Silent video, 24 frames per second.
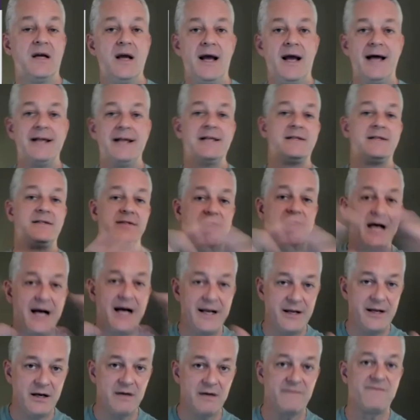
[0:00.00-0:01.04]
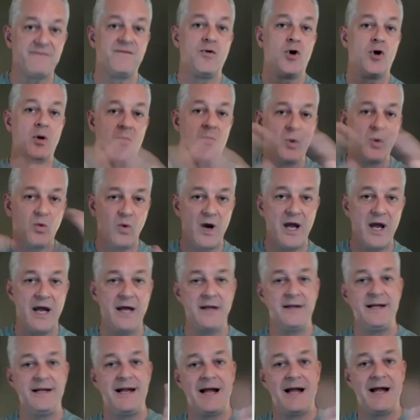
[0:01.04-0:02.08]
And it's done in a formal way,
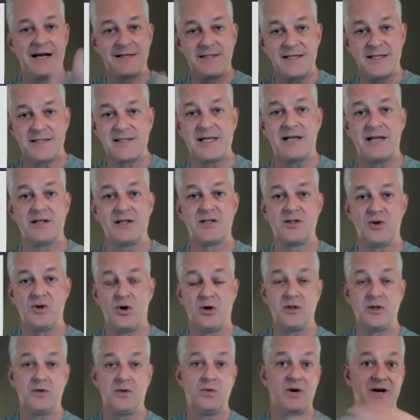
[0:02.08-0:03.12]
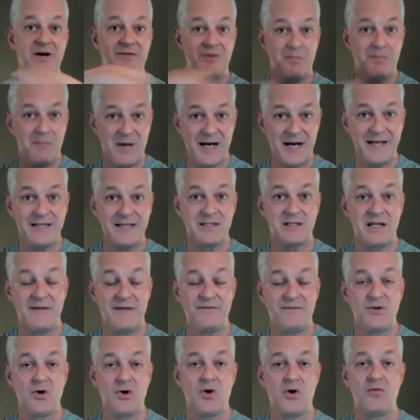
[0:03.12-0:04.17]
and the assets get sold, and whatever money's
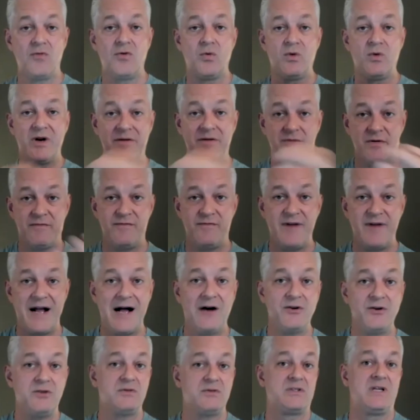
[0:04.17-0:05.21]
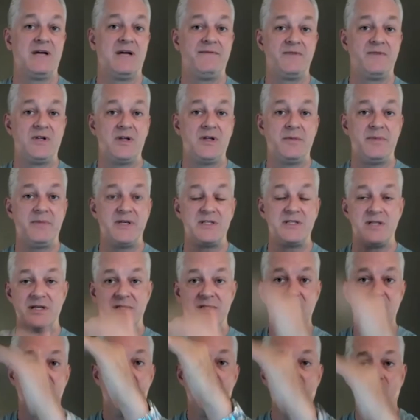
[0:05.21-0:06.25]
left over, whatever value's left in the business
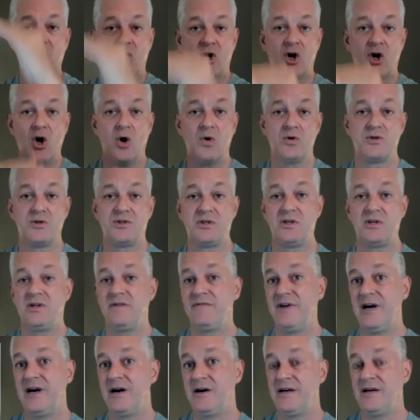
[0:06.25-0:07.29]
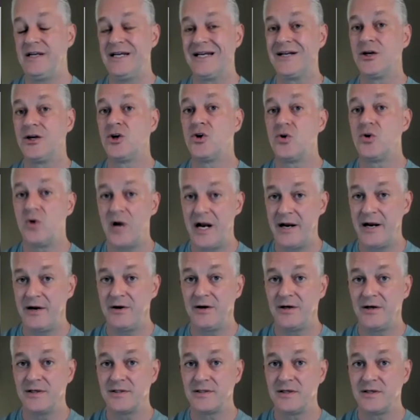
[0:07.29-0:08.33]
goes to the varying
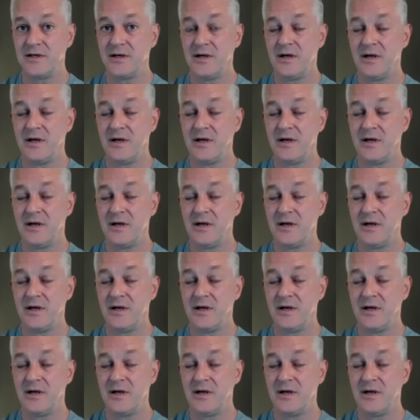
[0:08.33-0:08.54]
creditors.